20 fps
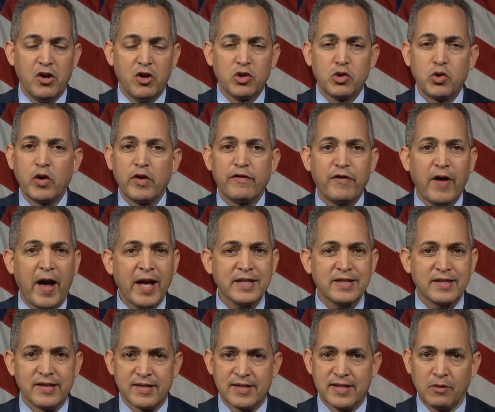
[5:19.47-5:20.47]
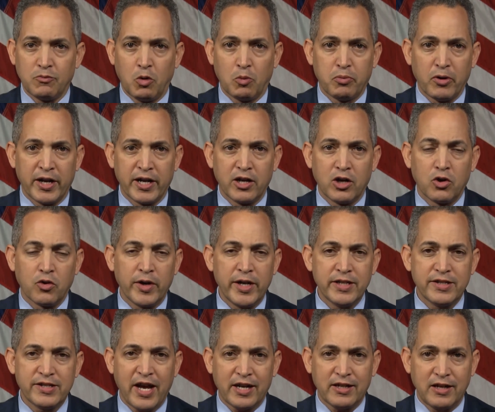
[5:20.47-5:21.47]
to advances that will bring green
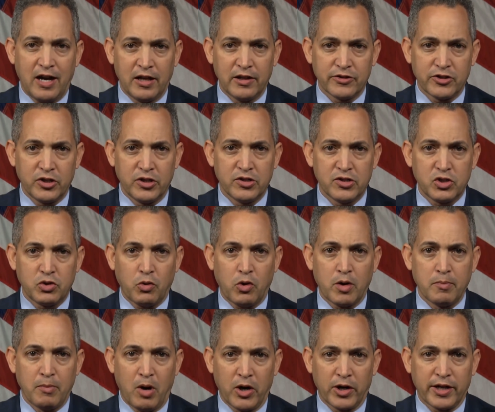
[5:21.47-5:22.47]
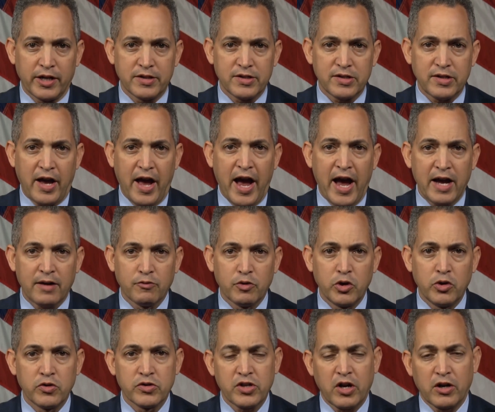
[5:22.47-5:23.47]
technologies to our markets and
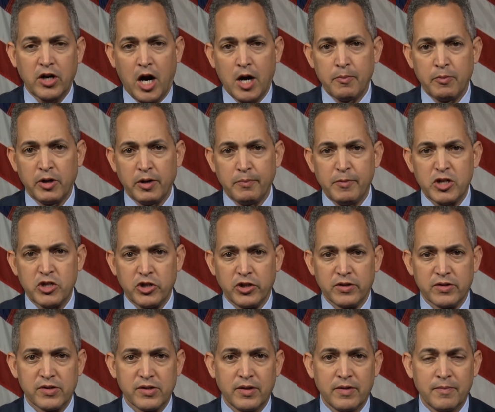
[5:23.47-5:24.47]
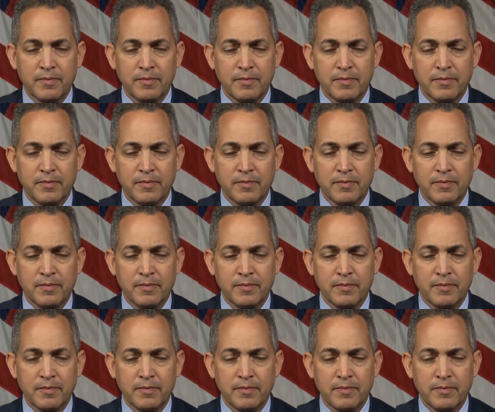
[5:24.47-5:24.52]
reduce our carbon emissions.